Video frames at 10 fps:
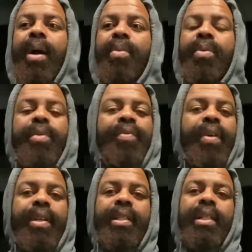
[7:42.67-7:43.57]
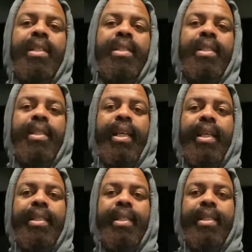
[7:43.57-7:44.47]
work very diligently
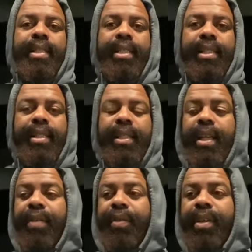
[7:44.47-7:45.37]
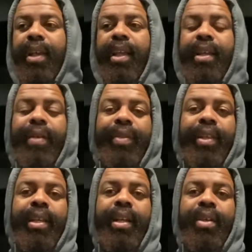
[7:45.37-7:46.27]
at consistency every day and
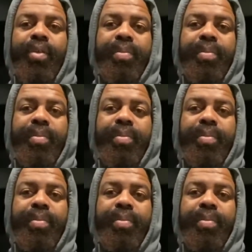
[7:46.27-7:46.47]
everything that I do,